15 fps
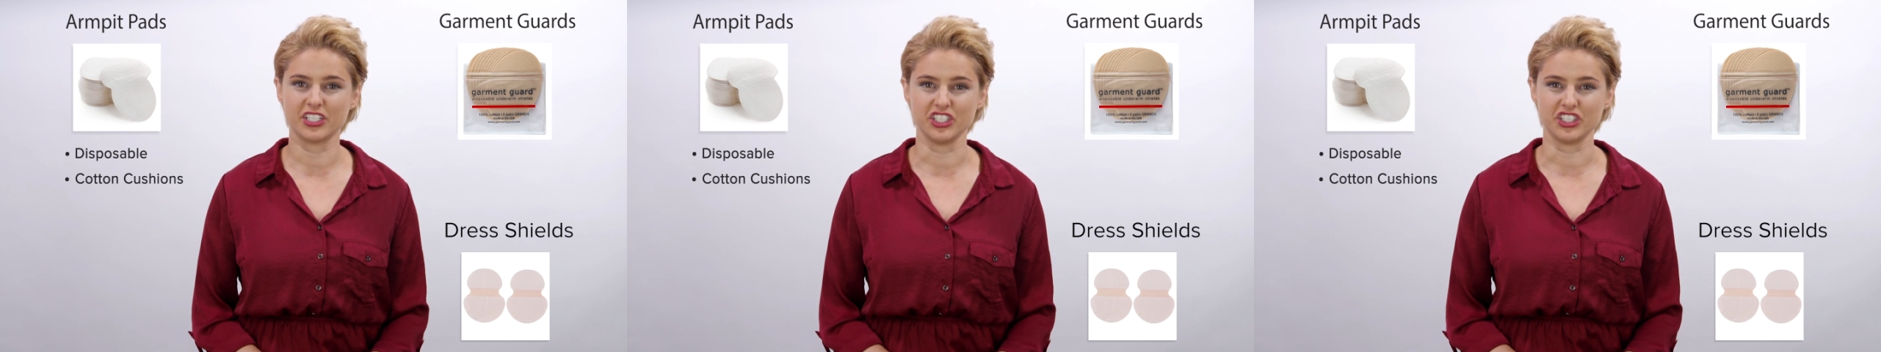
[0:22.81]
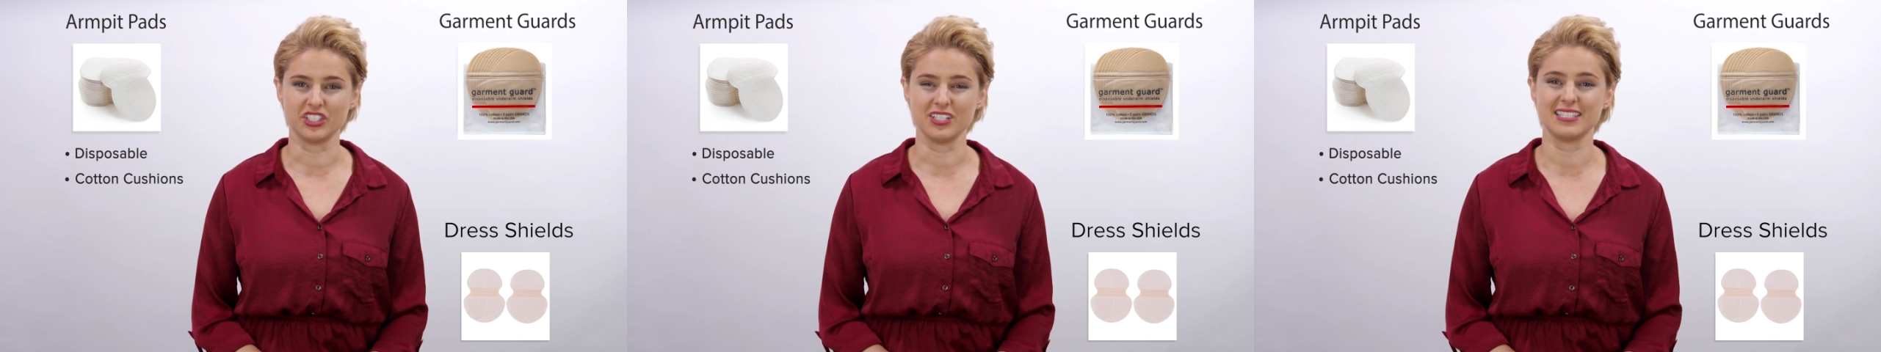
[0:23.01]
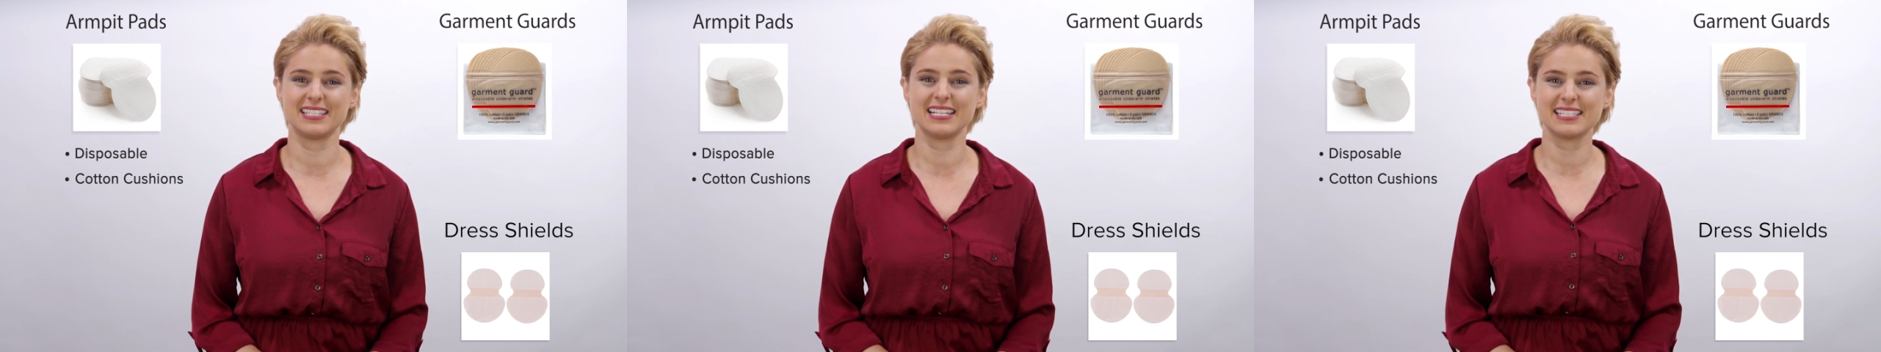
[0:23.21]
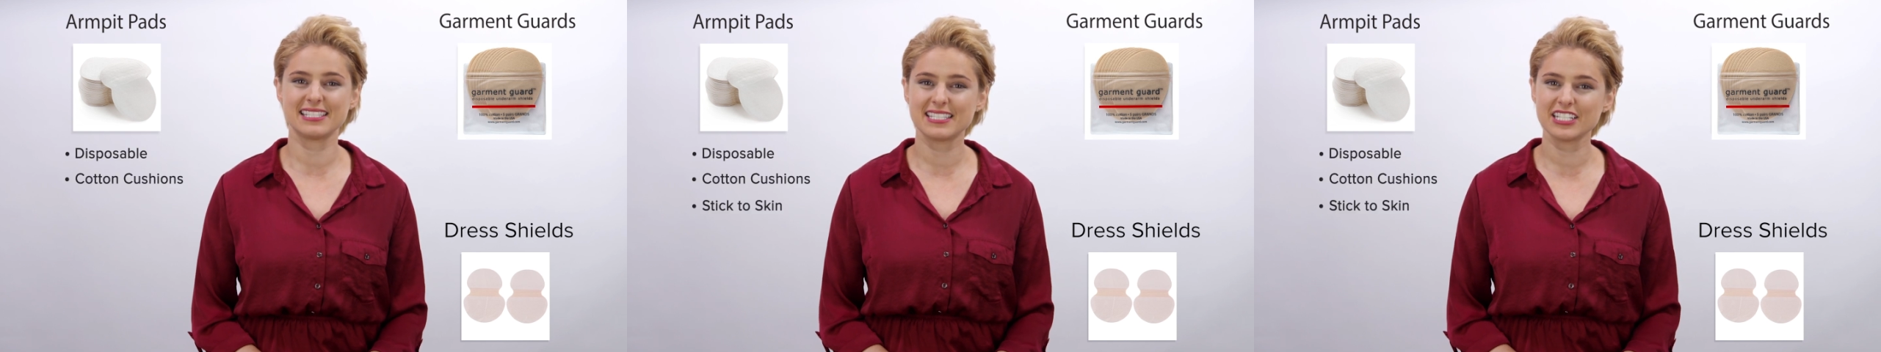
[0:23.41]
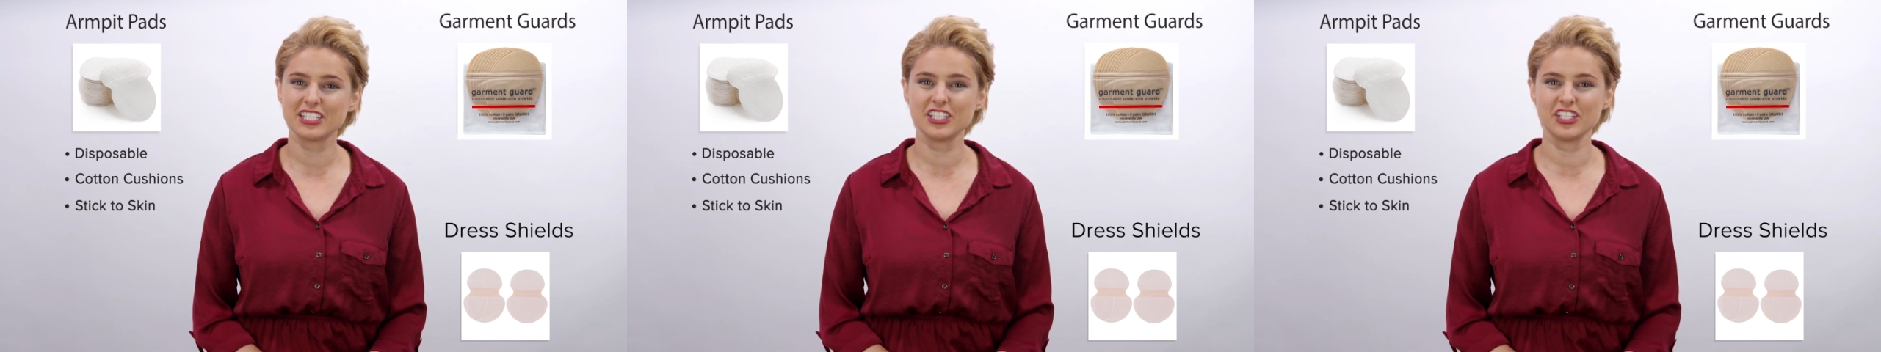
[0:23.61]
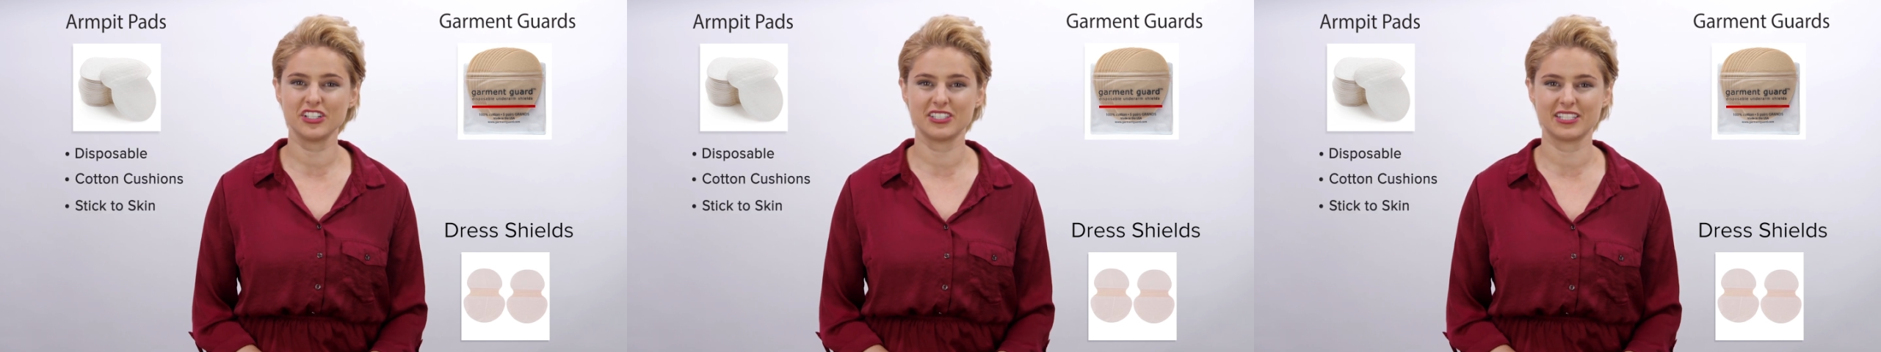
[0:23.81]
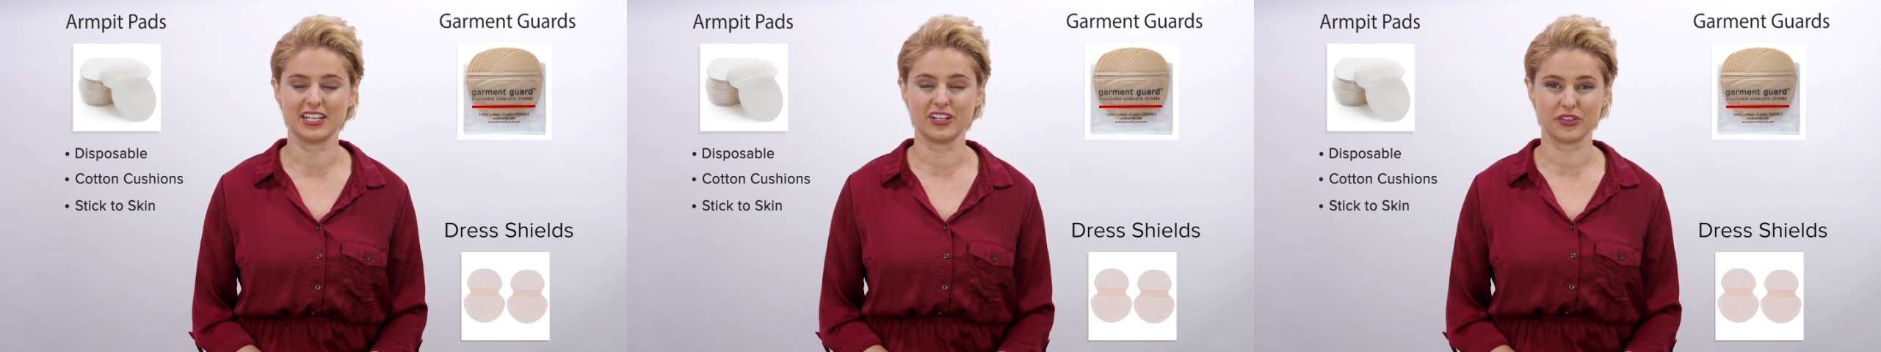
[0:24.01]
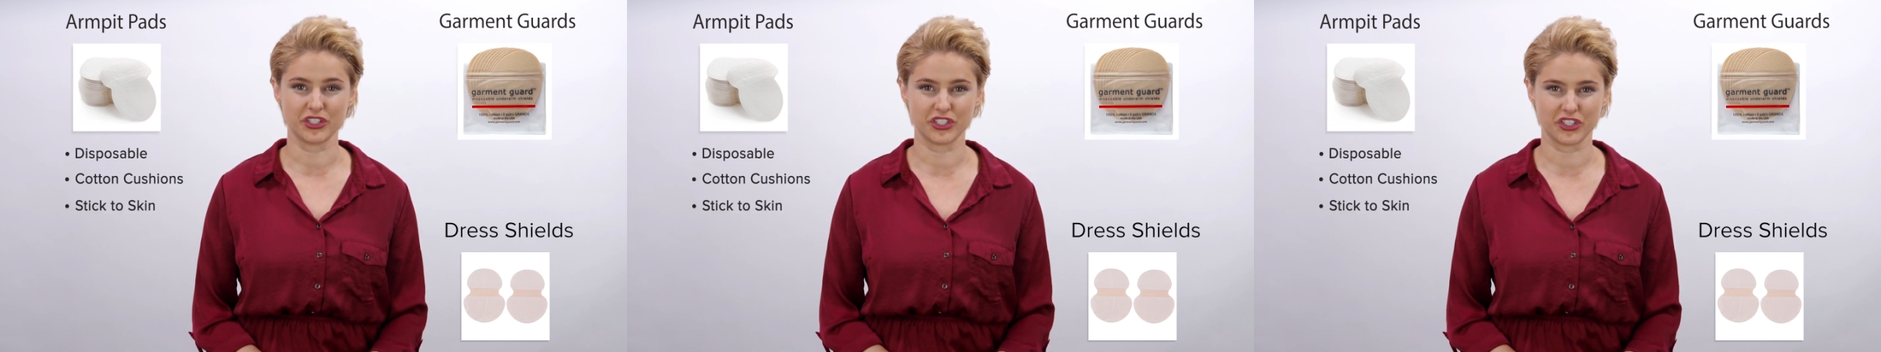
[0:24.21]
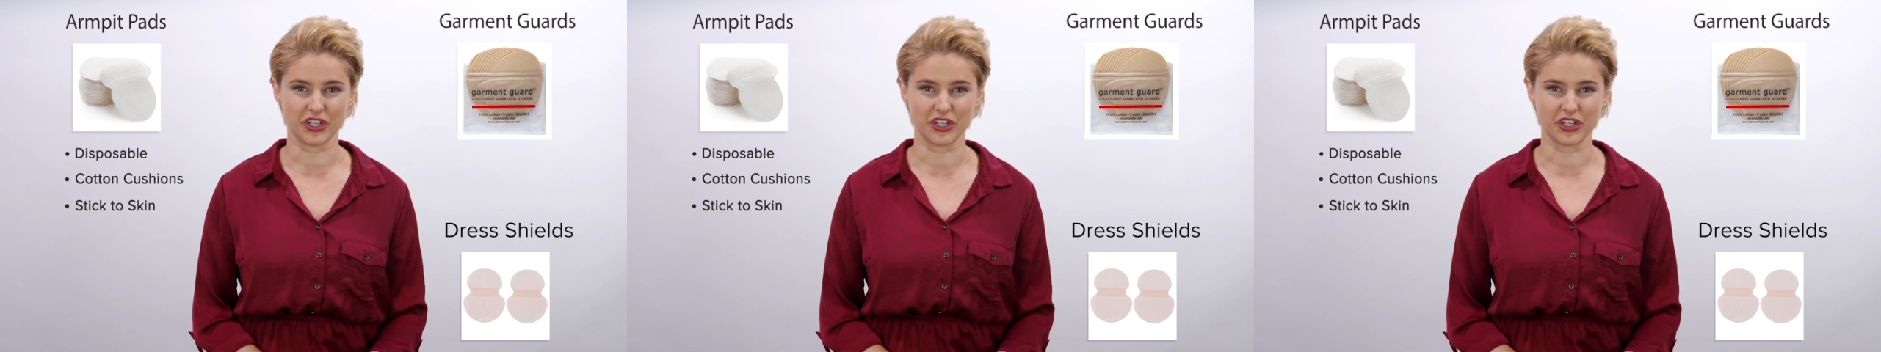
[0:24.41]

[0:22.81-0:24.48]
cushions that stick to your skin or